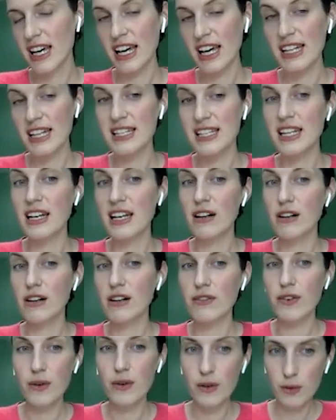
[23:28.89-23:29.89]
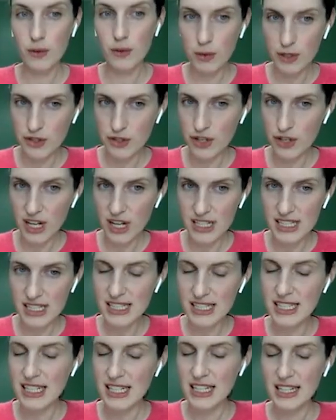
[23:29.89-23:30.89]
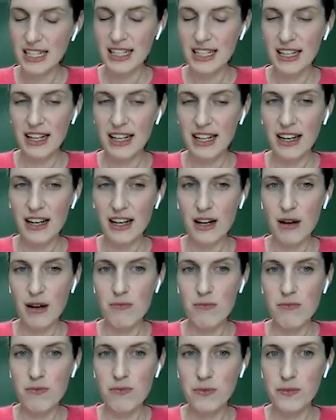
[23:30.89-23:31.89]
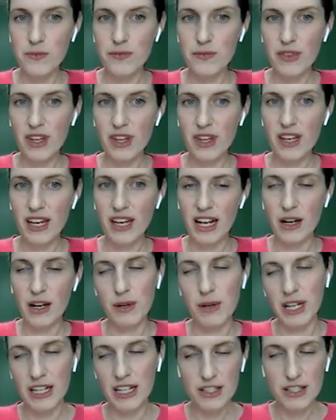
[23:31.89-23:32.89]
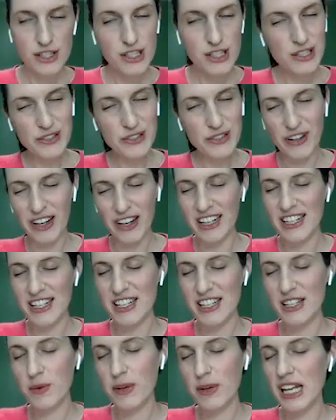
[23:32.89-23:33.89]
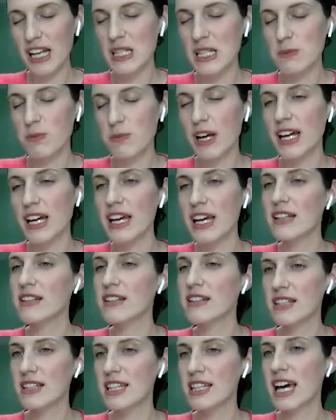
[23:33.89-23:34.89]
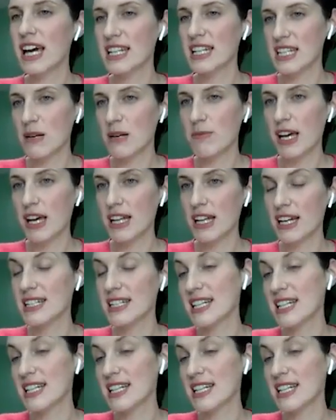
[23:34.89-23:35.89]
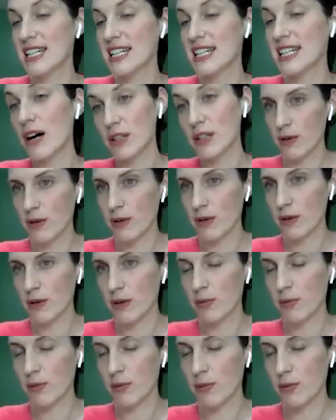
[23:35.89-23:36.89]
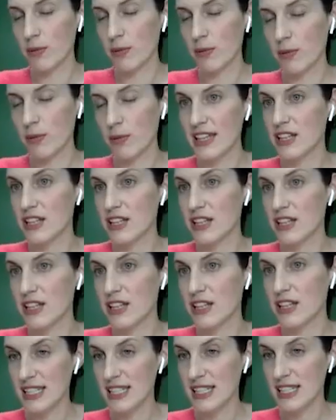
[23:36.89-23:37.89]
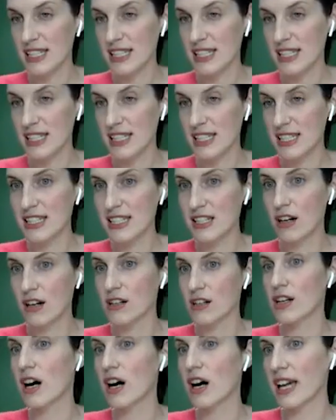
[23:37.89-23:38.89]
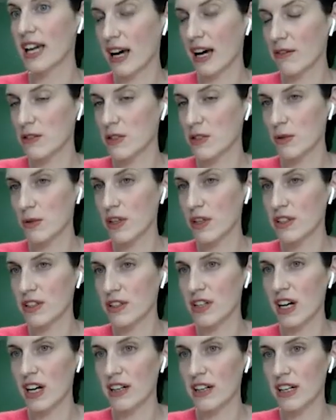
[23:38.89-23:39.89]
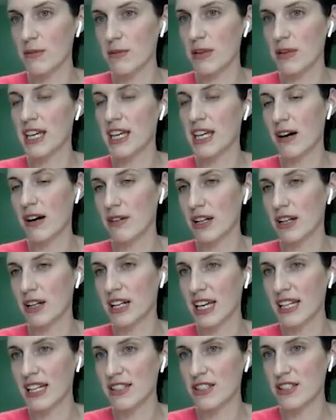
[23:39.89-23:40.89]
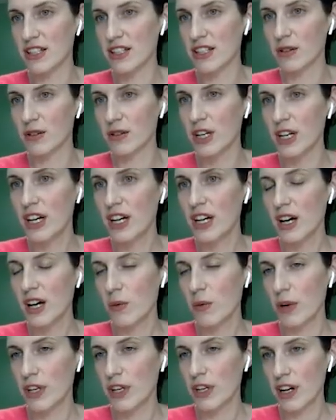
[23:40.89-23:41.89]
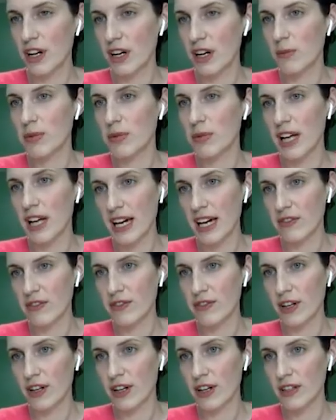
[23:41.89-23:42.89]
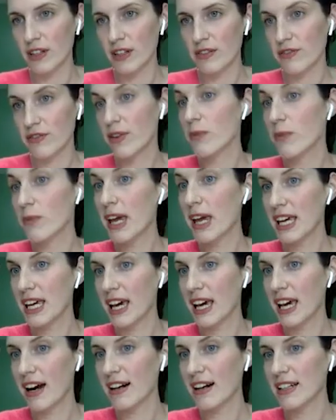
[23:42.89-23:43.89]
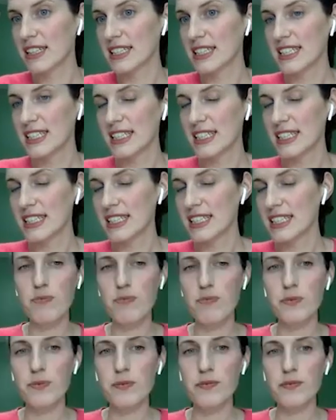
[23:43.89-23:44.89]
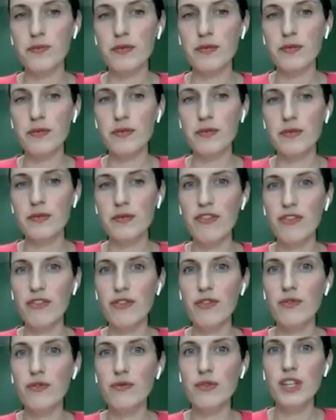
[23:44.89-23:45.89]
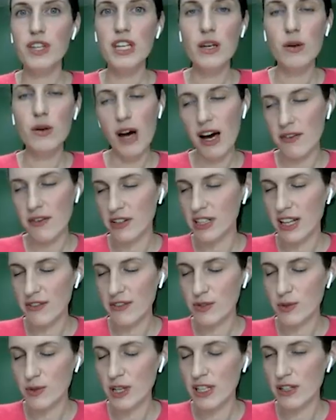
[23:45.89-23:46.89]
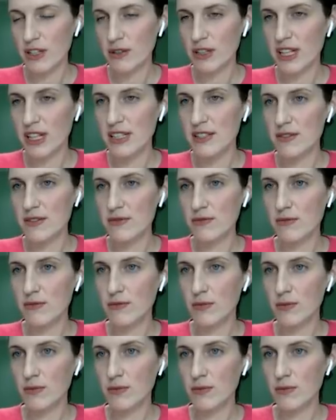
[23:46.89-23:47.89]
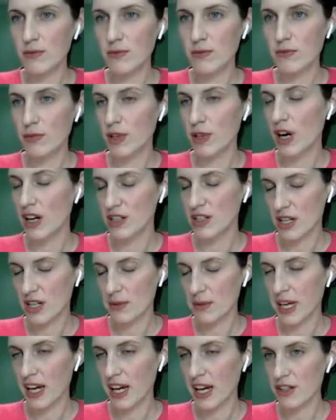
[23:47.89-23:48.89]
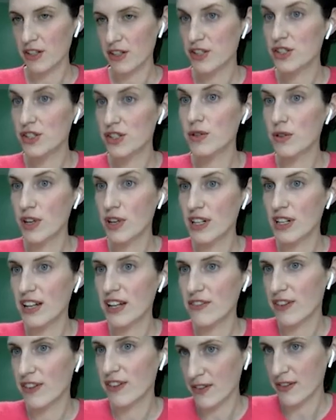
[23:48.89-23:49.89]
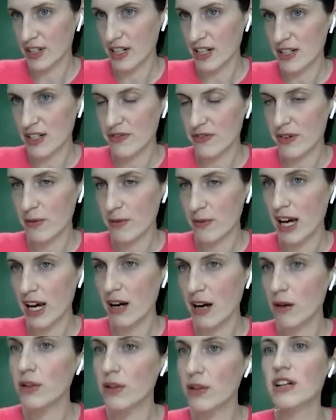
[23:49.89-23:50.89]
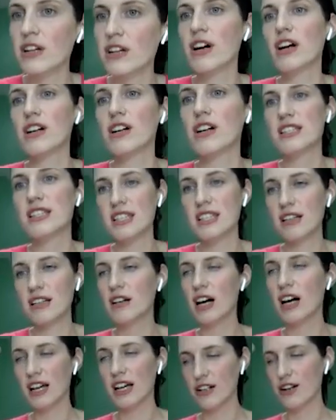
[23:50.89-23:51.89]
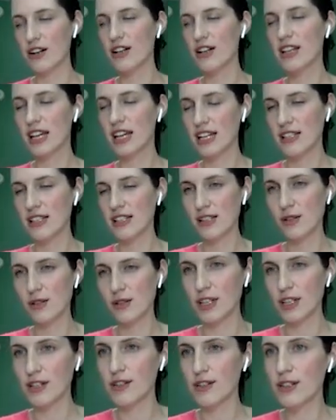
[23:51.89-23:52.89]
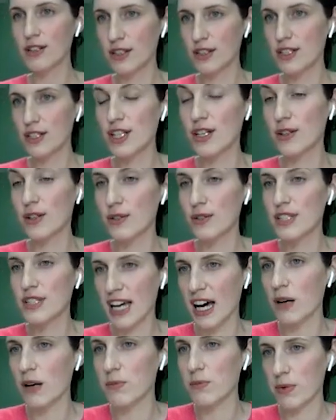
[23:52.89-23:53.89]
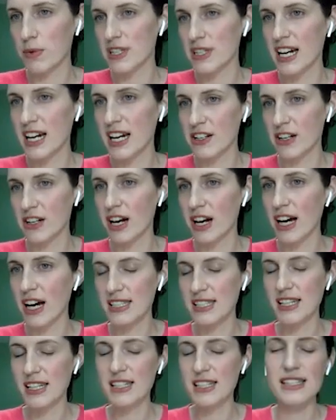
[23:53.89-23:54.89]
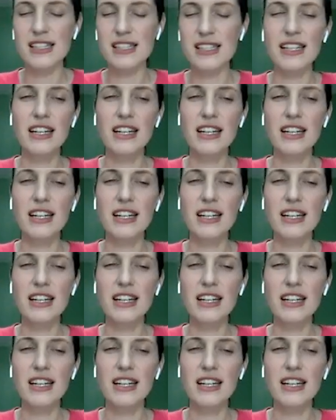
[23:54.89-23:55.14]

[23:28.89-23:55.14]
It's an irrevocable trust. And I don't want to get too far into the weeds, but the idea being that down the road when you apply, the trust assets are not countable. They're not going to be counted against you when you're applying for MaineCare. If you have a loved one who needs long-term care sooner than 5 years from now, there are still other things you can do to help protect your assets.